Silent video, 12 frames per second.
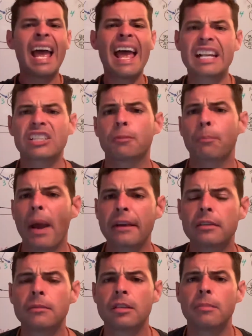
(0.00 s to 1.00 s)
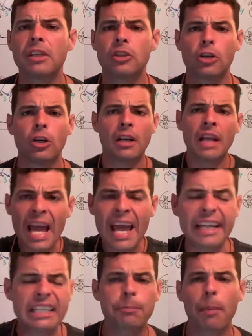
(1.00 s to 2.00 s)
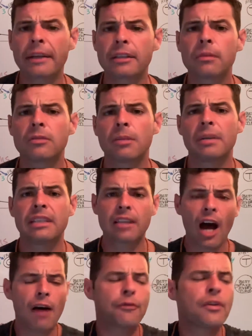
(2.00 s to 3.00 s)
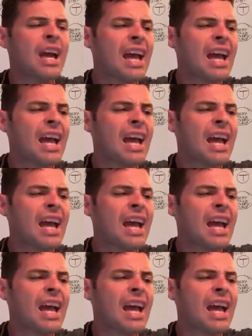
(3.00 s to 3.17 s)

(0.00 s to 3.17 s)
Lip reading: Expect him to be good. Expect him to be tough.